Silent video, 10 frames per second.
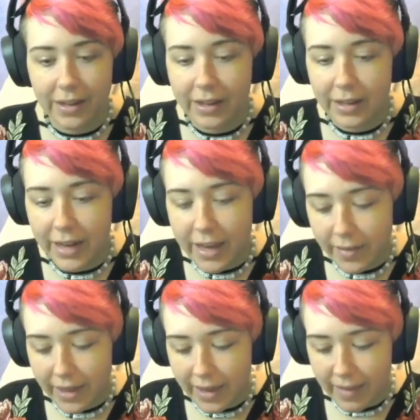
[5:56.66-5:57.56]
Now
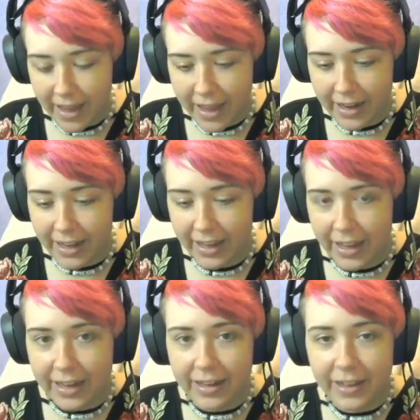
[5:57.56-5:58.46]
I'm adding
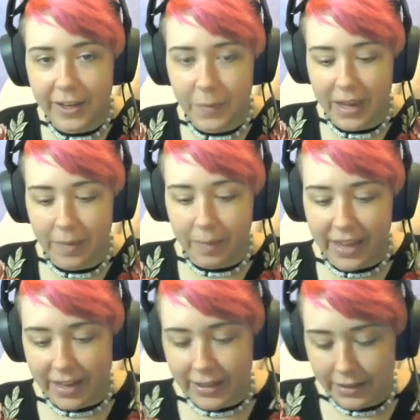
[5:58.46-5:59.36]
another white
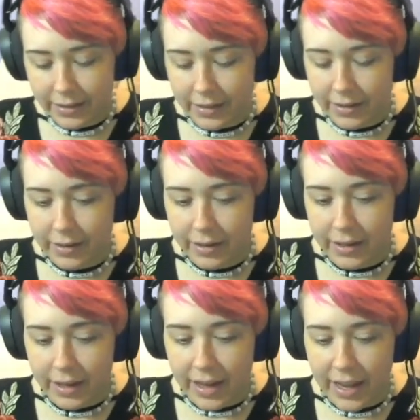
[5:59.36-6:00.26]
bead,
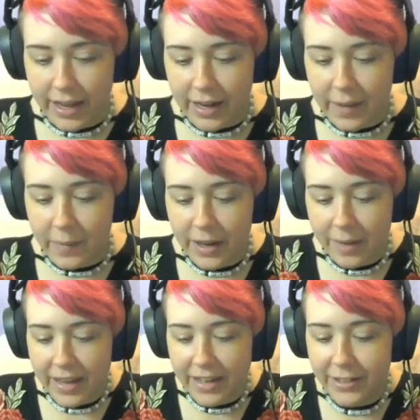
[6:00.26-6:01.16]
and I want to
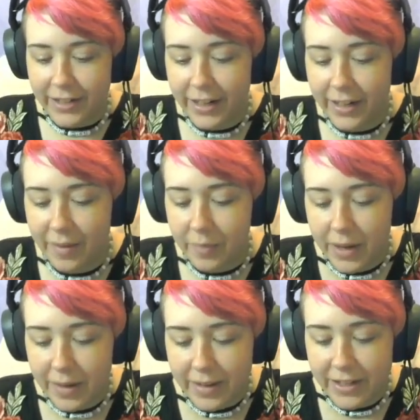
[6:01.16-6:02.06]
make sure I'm
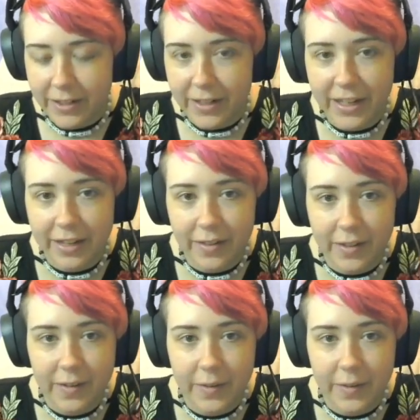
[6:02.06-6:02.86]
putting my string through